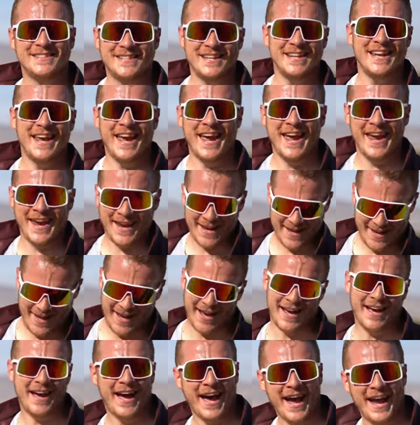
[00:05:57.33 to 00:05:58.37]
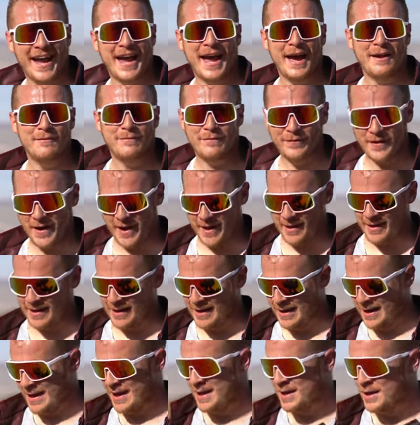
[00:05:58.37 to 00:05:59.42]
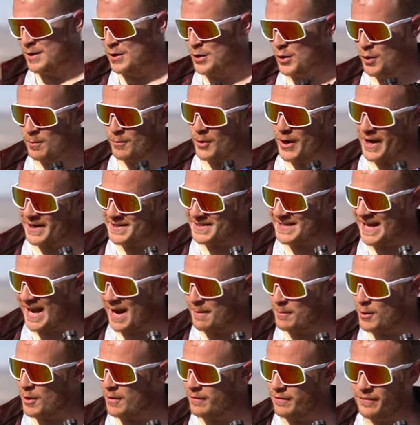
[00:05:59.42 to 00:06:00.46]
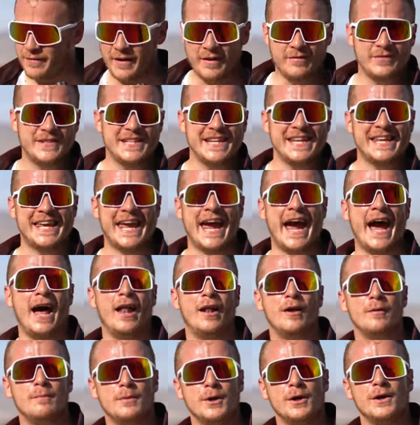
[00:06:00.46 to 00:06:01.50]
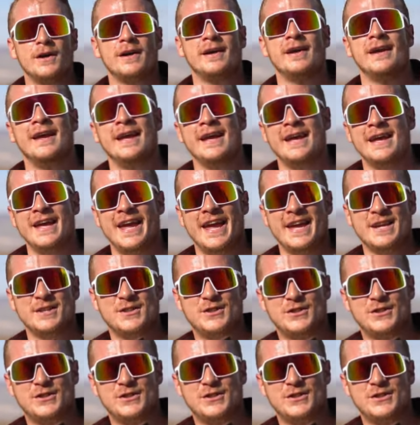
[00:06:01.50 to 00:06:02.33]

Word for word: today. I had fun. Umarex Hammer 50 caliber is